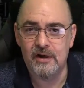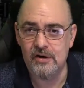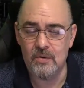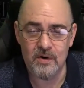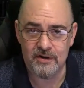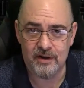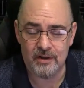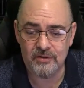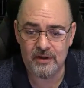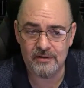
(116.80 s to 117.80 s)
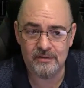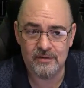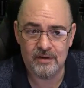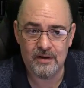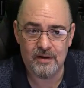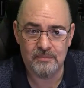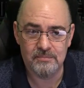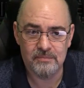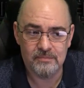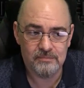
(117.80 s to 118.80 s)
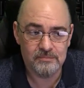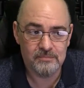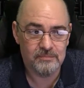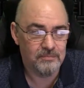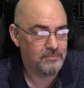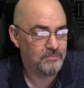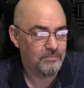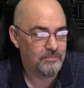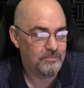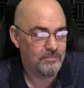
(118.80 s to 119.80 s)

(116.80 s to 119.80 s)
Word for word: I don't know where you got that. Um, why?